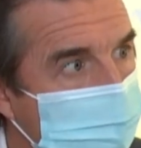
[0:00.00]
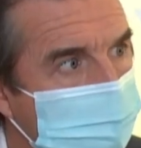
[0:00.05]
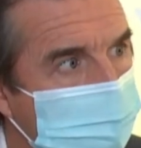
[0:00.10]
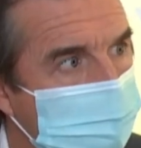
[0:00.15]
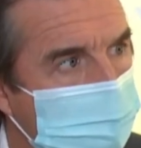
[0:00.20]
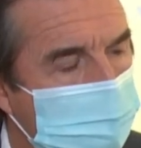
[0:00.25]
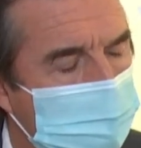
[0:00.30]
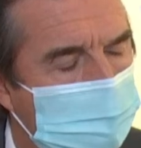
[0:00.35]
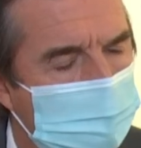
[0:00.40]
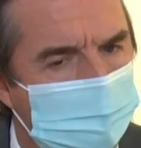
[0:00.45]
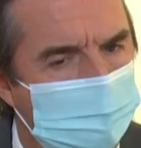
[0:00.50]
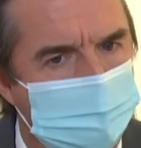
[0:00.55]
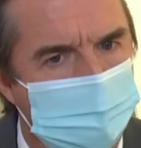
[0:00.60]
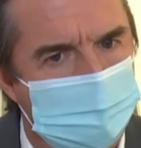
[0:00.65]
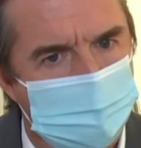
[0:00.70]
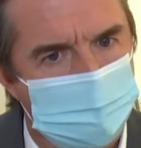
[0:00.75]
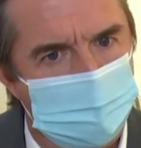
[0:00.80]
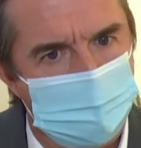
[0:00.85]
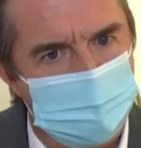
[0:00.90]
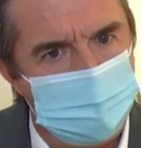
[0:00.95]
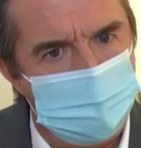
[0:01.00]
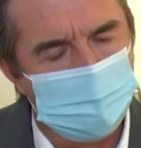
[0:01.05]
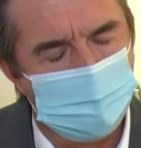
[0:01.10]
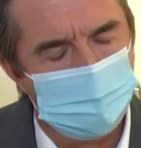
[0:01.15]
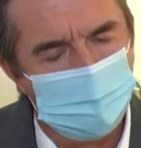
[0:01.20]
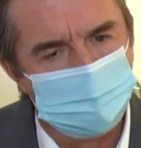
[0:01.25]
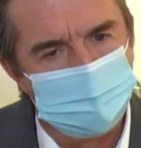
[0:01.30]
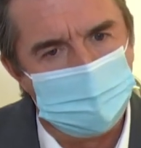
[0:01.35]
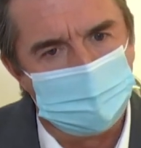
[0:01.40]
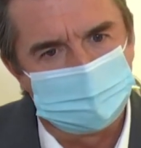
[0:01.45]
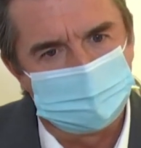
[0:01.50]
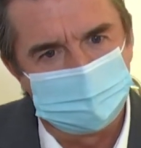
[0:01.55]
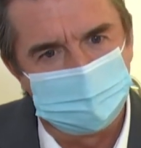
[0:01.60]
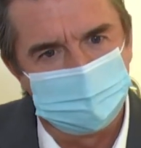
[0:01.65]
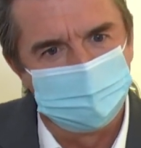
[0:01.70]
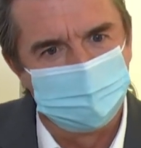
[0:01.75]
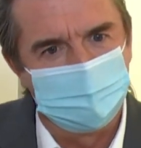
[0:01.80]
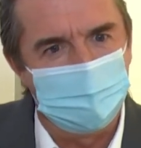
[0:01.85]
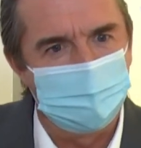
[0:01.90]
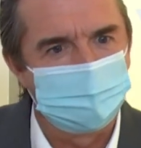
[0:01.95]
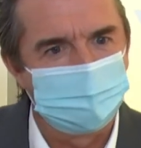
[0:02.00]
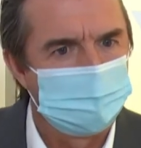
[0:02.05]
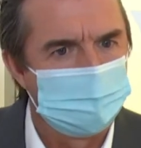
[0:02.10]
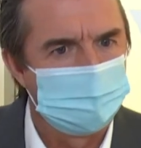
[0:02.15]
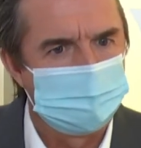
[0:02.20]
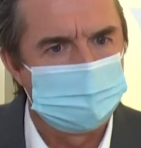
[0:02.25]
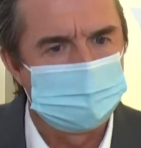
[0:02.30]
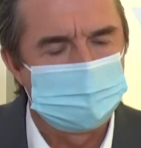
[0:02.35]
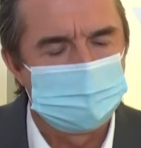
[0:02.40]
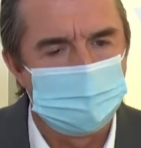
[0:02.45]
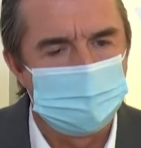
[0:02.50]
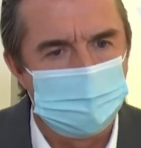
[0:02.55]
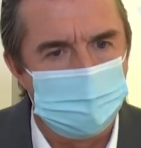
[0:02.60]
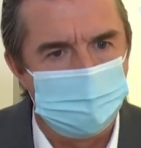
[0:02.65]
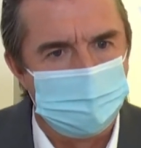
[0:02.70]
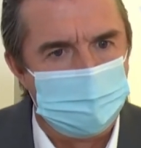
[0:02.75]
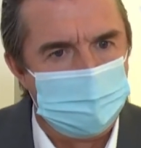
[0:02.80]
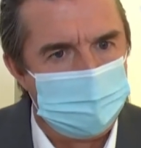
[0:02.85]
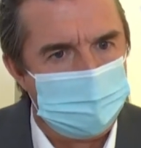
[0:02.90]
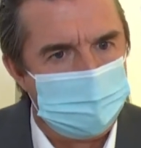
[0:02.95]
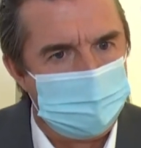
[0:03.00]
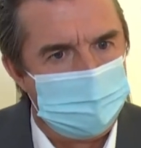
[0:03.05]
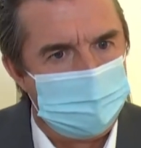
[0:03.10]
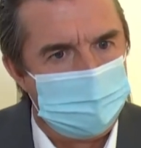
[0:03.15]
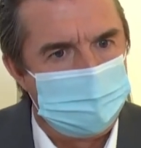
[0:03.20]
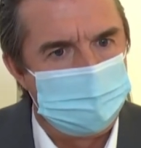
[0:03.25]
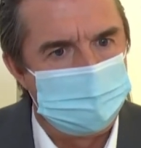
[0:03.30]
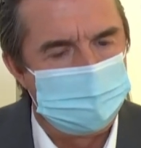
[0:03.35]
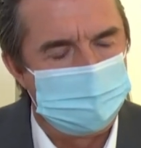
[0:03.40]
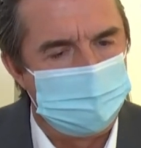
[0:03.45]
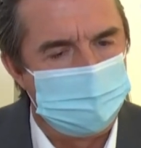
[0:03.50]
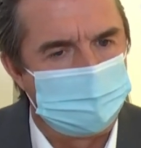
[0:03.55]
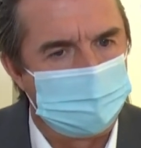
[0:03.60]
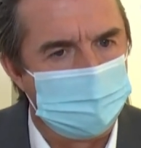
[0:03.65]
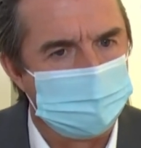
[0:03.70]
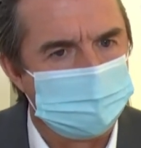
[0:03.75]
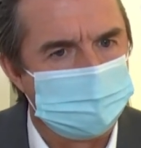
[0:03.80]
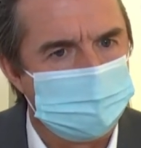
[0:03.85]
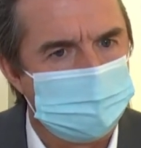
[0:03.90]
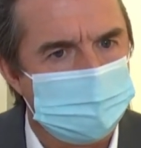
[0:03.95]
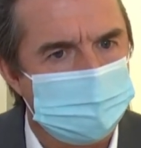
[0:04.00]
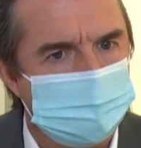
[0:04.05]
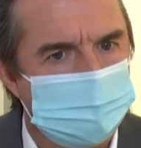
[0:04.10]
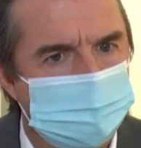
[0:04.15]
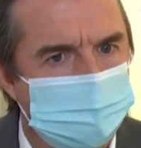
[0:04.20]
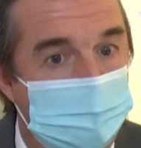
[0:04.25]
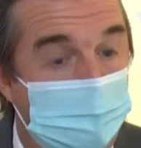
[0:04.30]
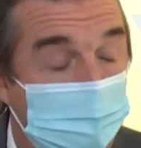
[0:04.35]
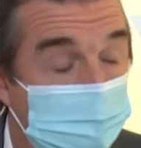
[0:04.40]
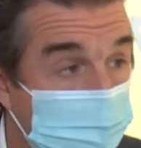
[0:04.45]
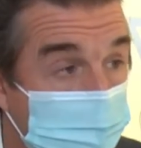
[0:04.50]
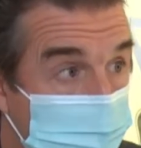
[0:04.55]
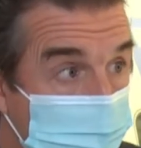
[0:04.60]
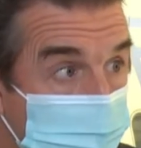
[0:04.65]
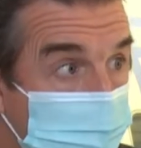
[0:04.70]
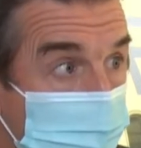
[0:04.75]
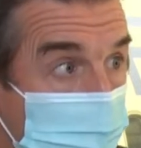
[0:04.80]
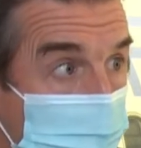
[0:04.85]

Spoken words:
and we really hope that after this difficult period,